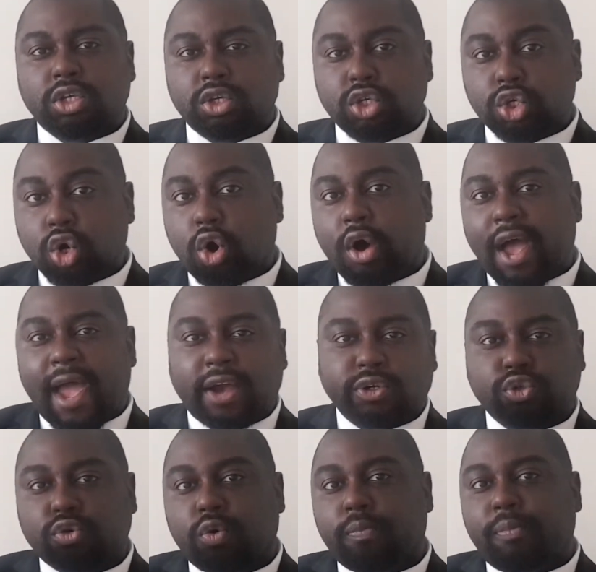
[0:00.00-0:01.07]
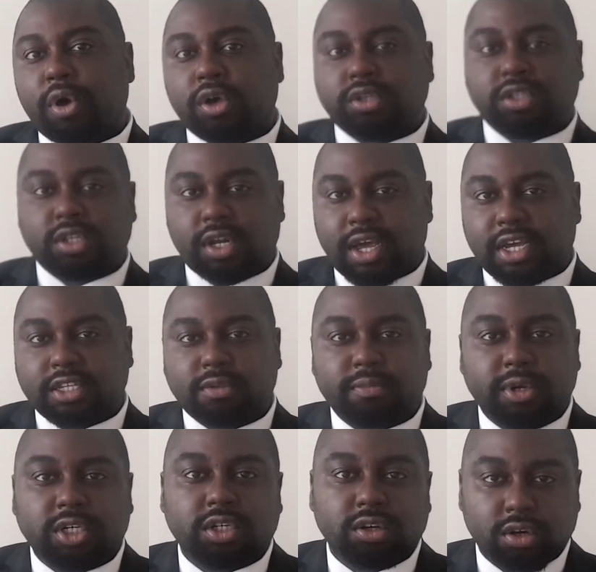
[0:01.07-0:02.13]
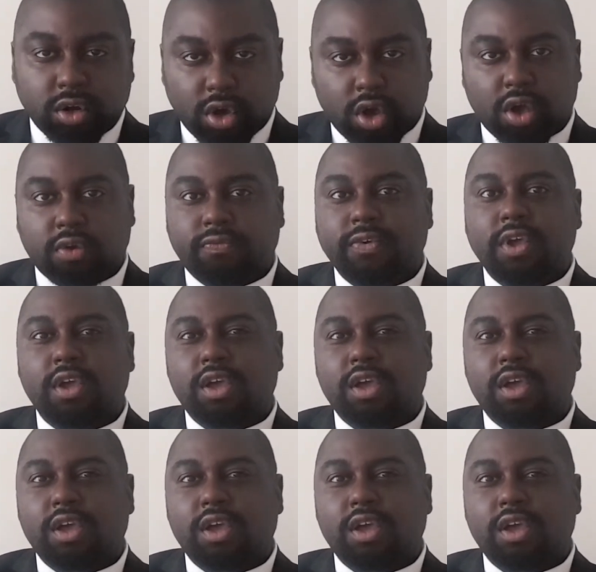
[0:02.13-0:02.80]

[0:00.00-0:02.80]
your actual personalized mission on earth.